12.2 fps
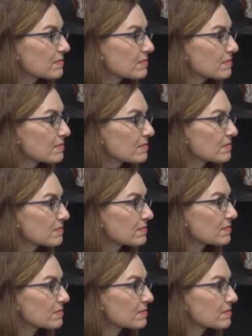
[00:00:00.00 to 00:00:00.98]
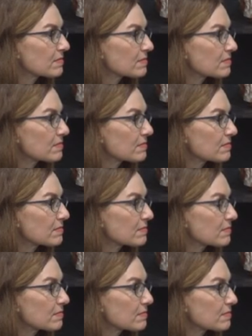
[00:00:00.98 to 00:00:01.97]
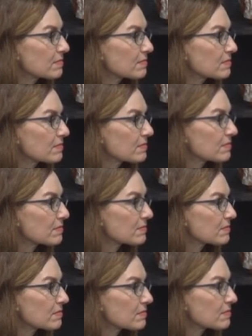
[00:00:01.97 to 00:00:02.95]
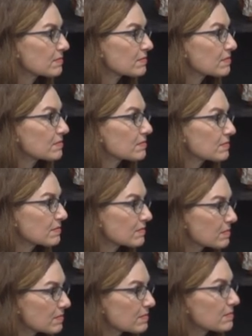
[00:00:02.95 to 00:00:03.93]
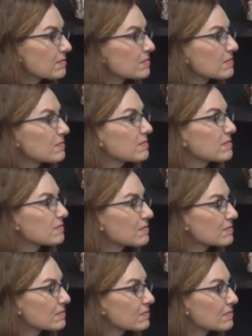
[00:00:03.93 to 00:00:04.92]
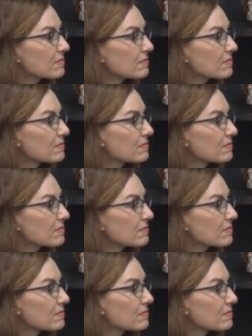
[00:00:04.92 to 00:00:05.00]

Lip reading: The person shown says nothing.